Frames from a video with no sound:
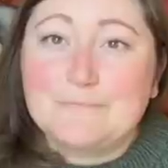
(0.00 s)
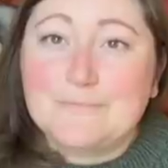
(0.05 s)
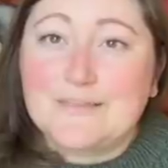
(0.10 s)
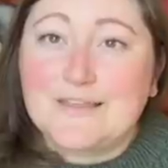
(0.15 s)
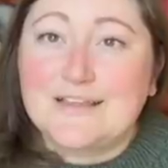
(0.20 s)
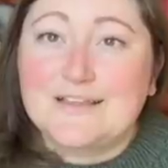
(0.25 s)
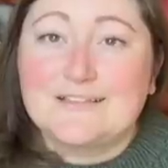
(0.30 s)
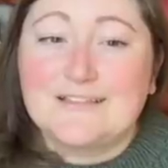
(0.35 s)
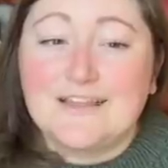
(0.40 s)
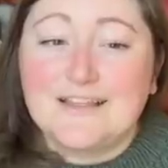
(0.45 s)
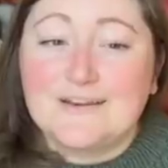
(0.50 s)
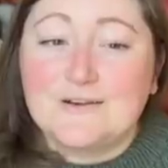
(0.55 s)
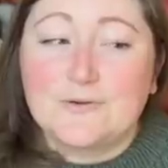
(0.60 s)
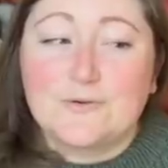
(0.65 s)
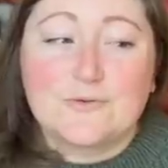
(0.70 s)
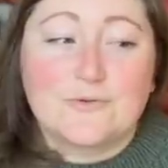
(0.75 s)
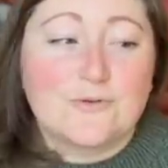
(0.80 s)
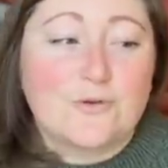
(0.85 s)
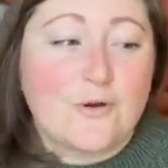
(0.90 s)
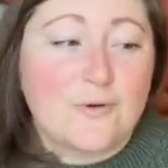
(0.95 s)
and they
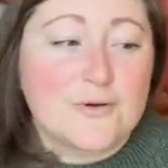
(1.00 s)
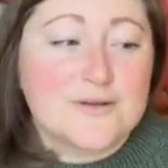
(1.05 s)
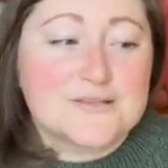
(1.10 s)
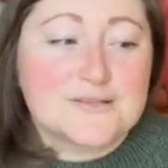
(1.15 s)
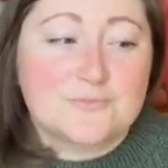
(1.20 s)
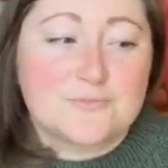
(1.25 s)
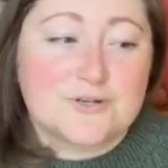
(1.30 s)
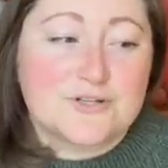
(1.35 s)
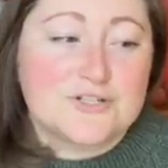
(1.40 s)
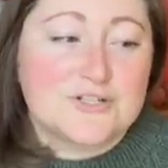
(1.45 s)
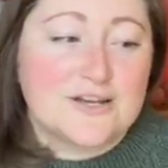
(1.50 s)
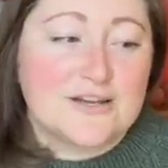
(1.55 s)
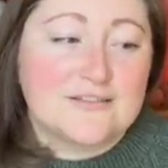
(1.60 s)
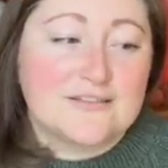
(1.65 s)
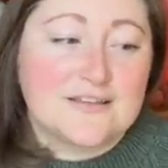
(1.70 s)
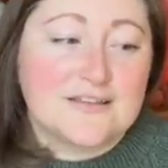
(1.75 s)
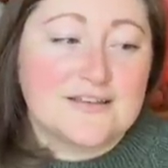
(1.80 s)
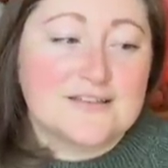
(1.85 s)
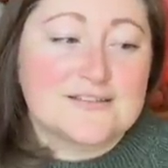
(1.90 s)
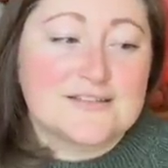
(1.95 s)
don't always appreciate
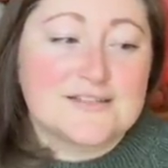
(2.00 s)
things.